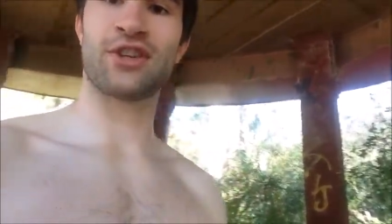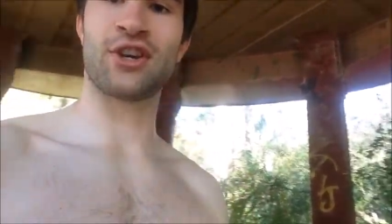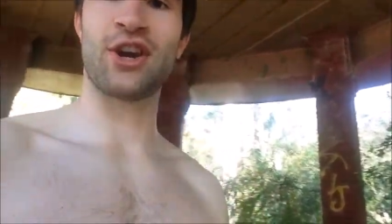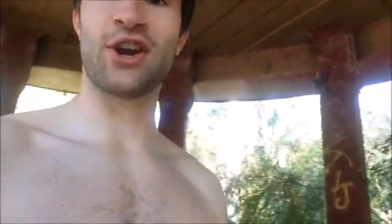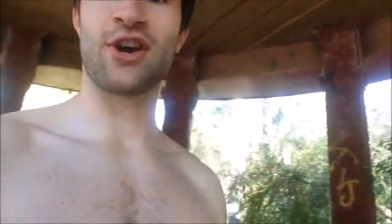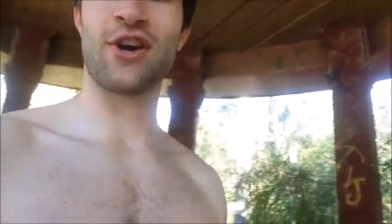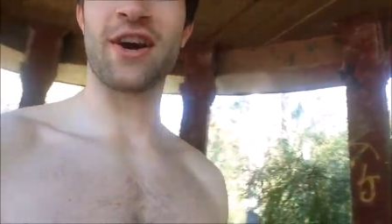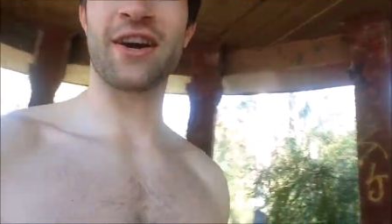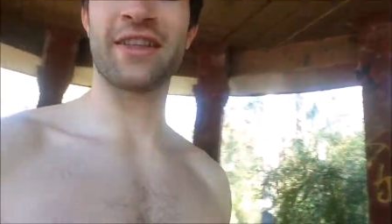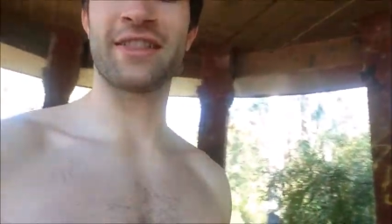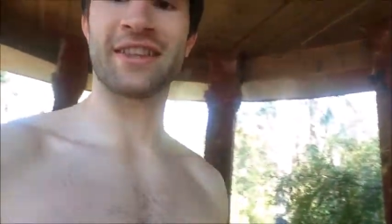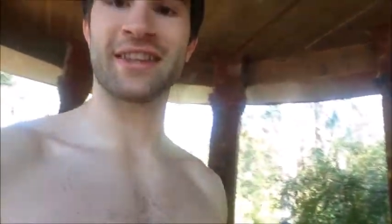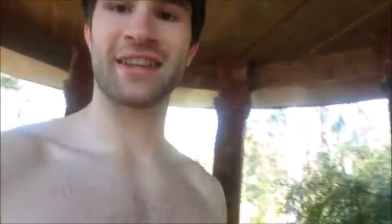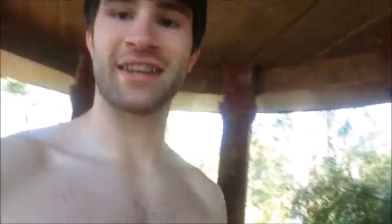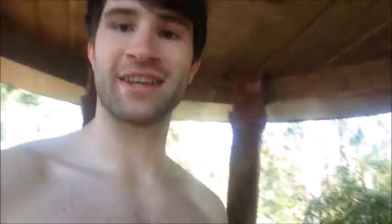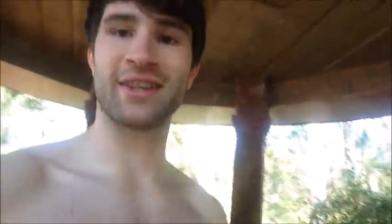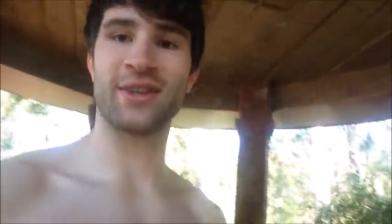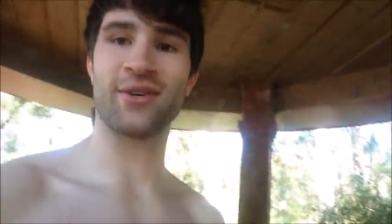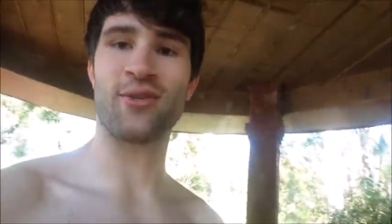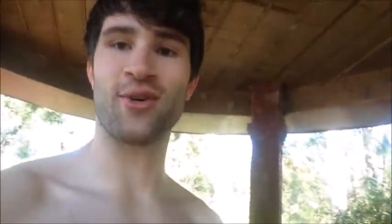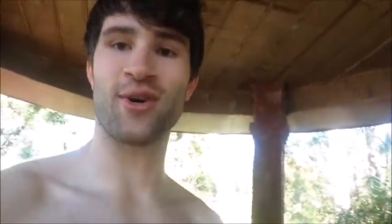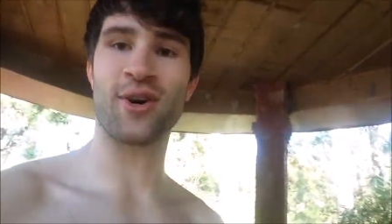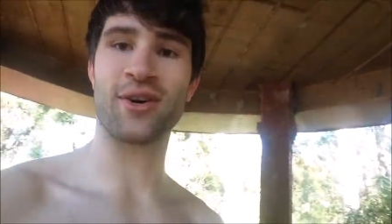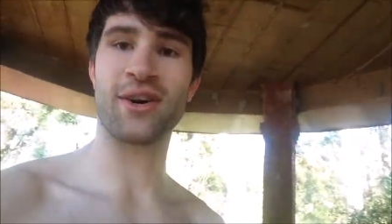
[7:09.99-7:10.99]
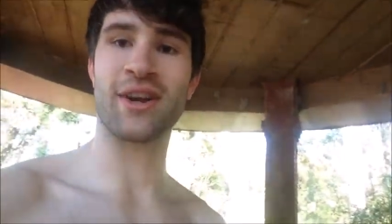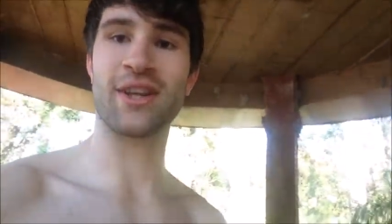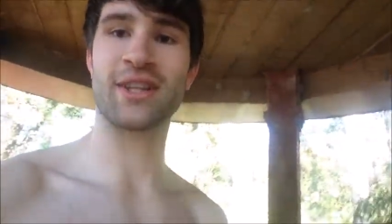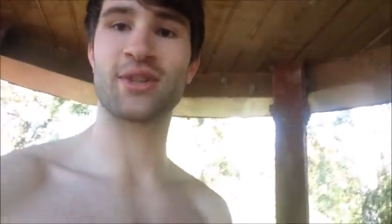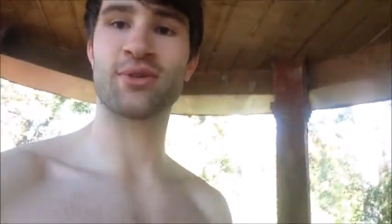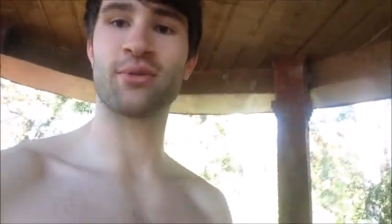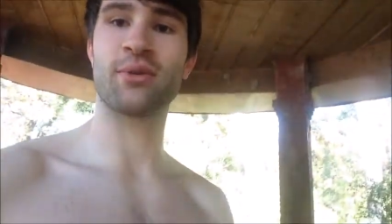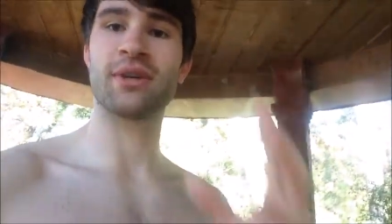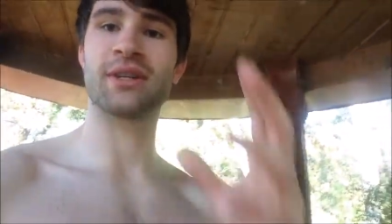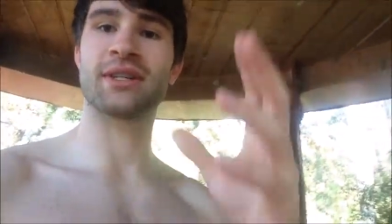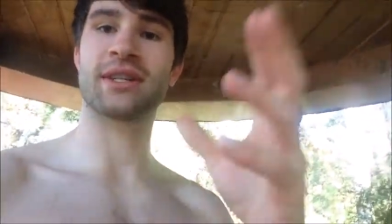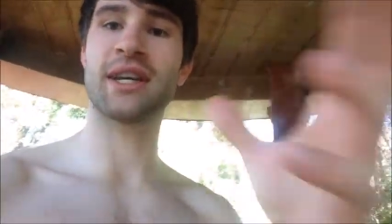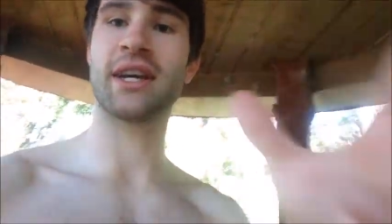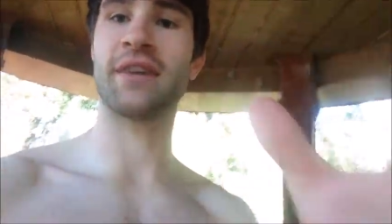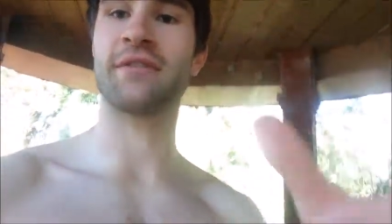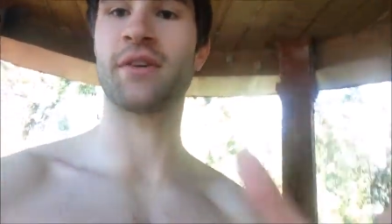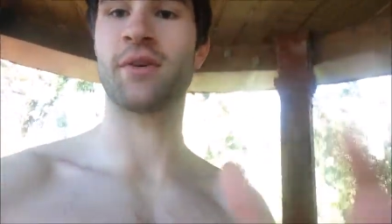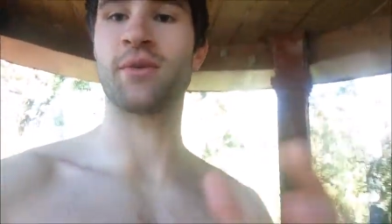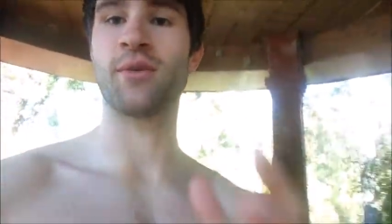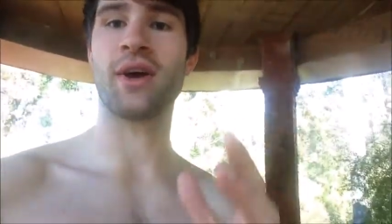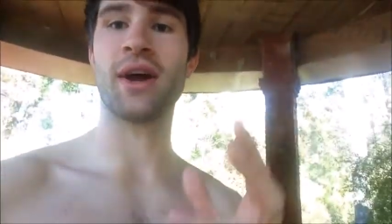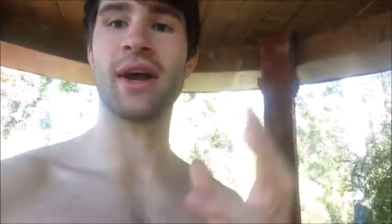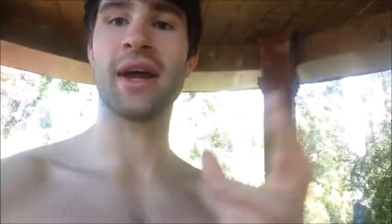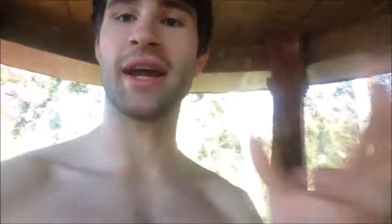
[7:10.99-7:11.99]
show y'all how to get the water. I switch
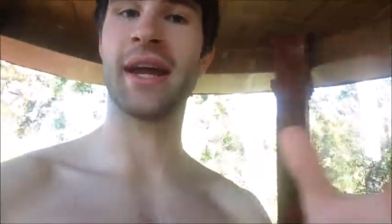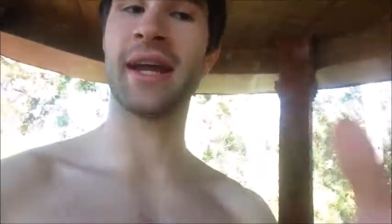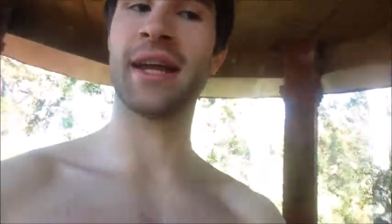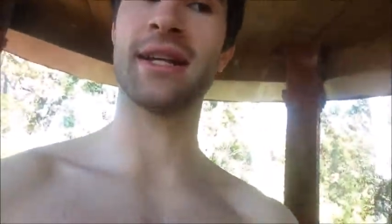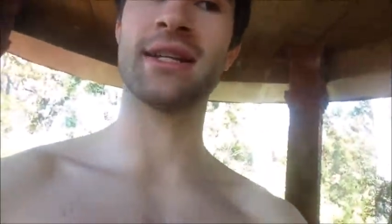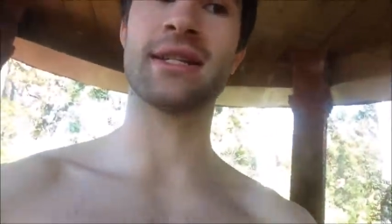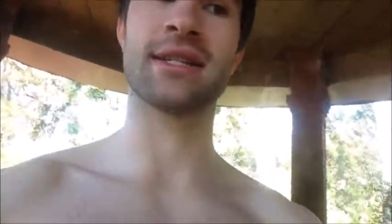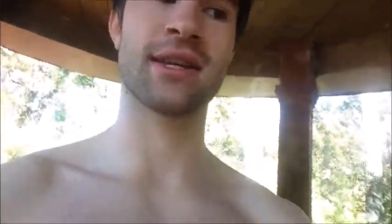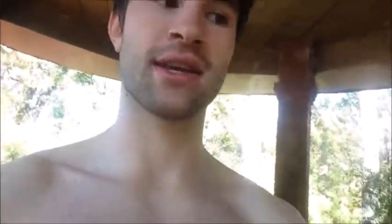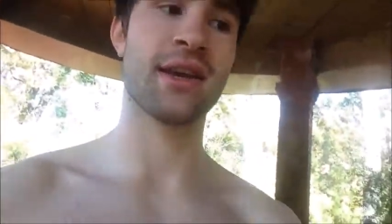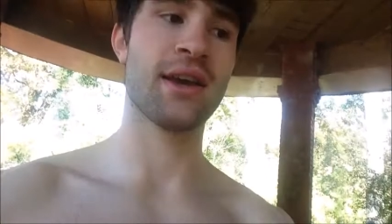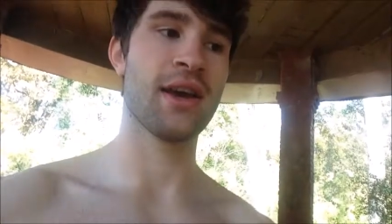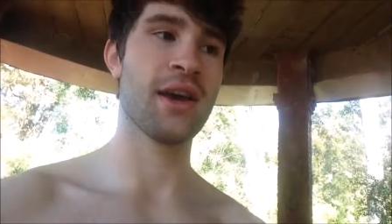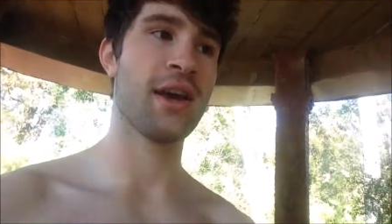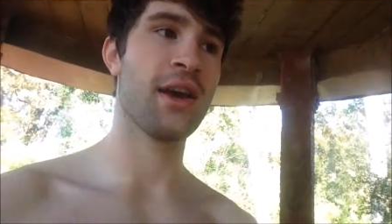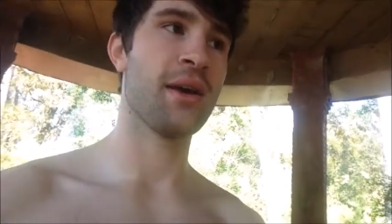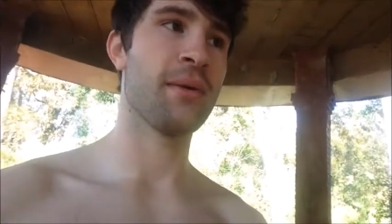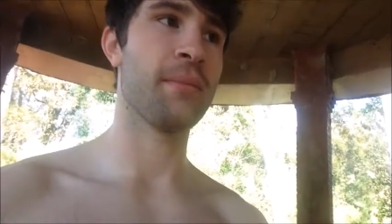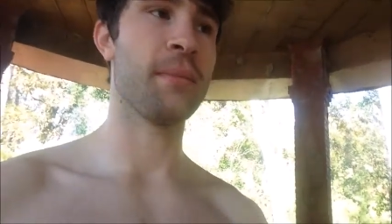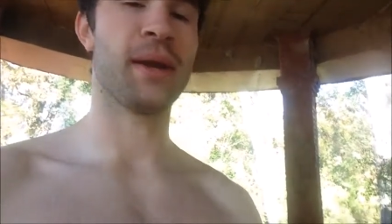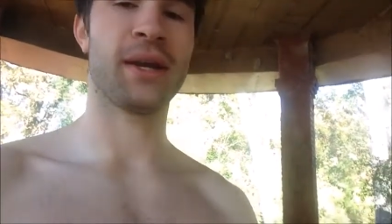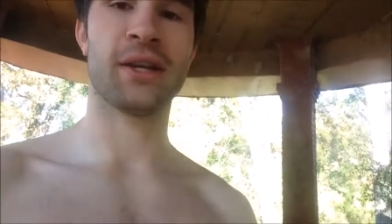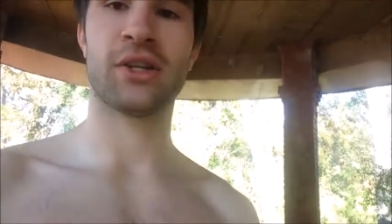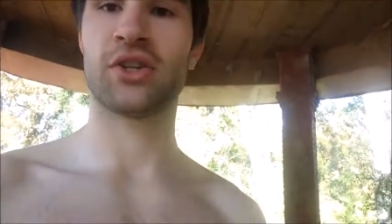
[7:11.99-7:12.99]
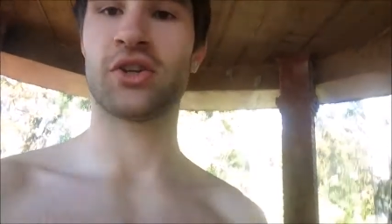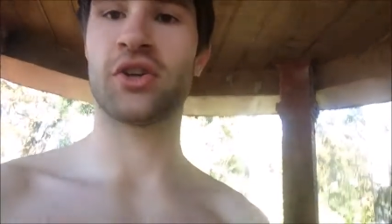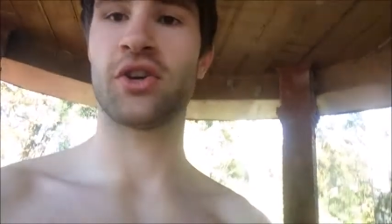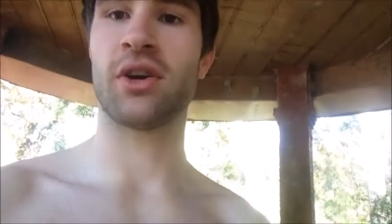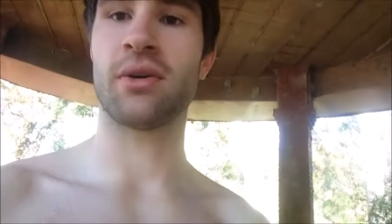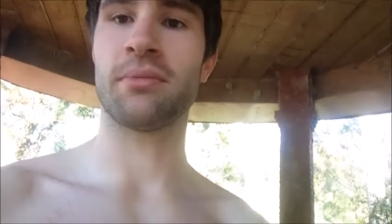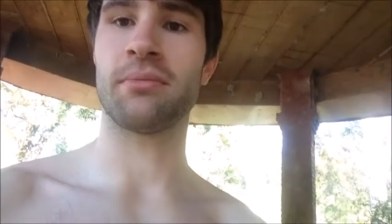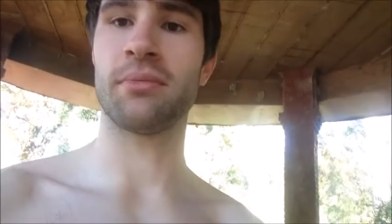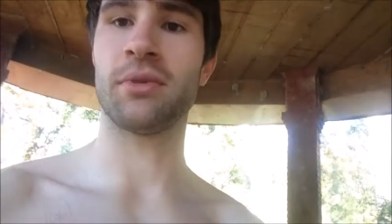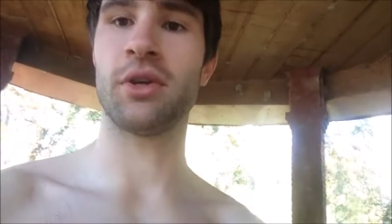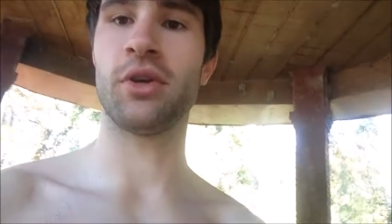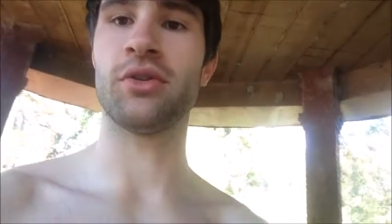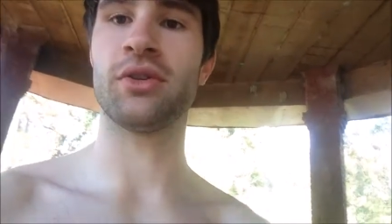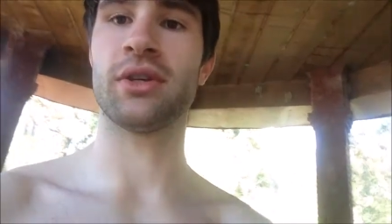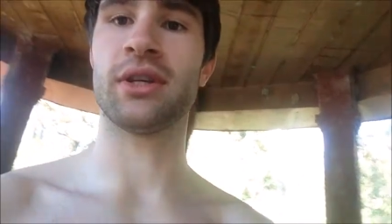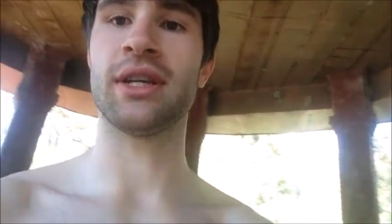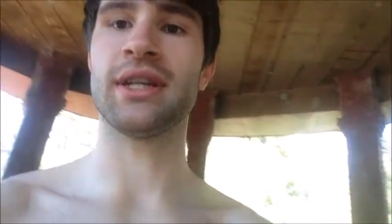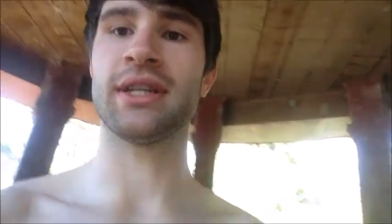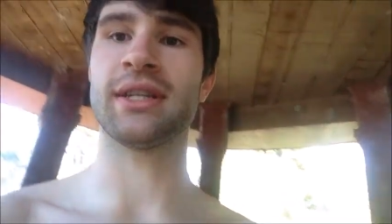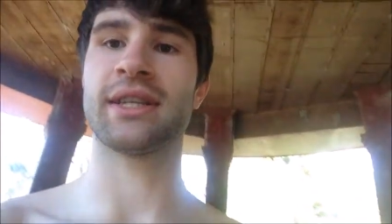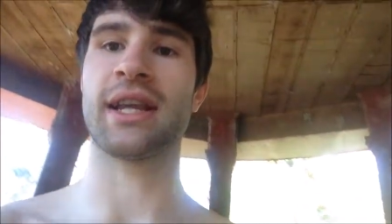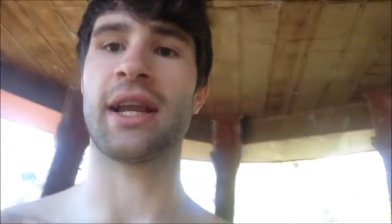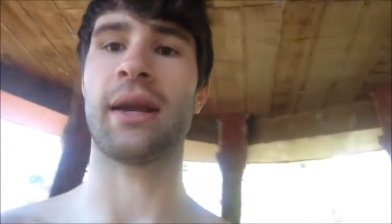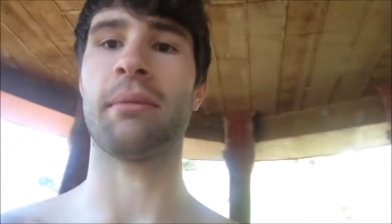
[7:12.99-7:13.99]
left and right hands, make sure I'm
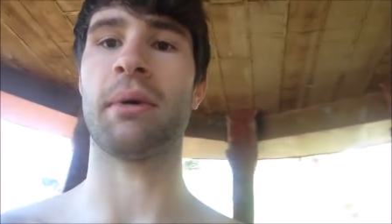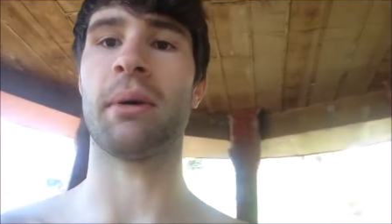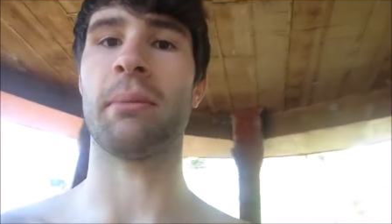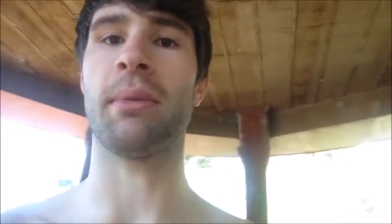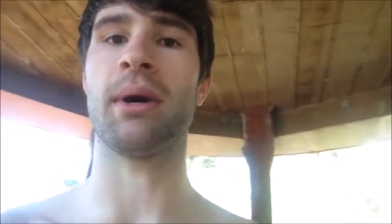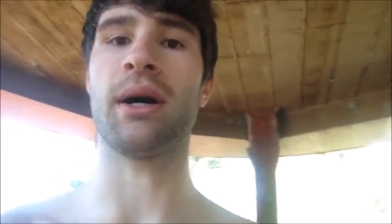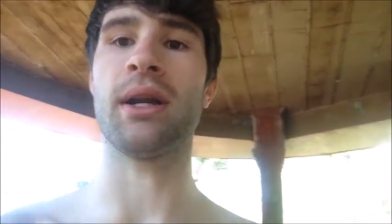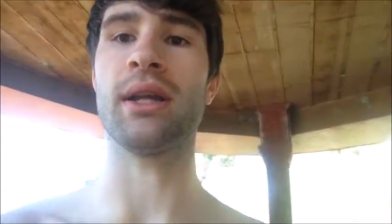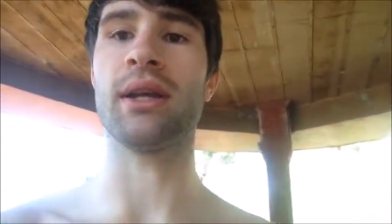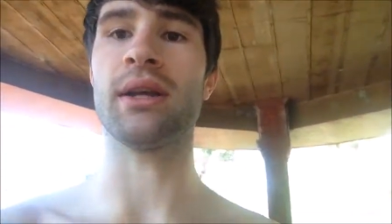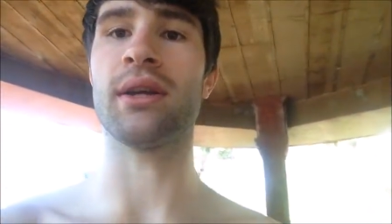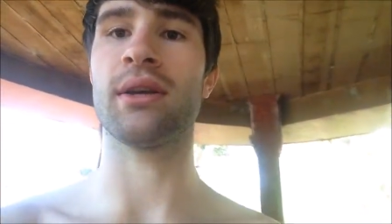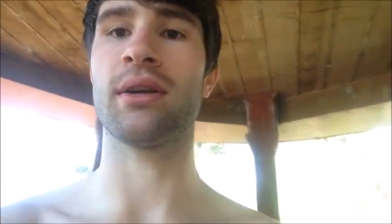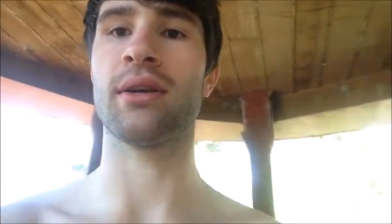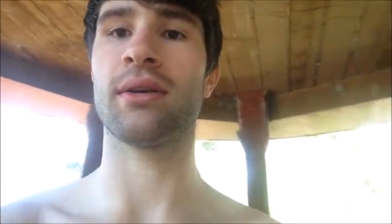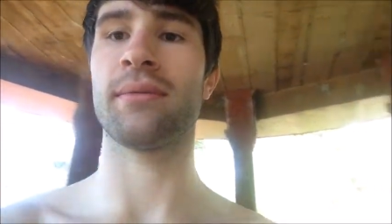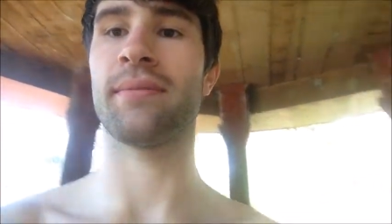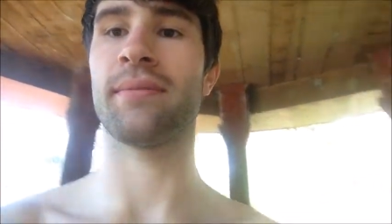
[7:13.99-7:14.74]
using each side of my body.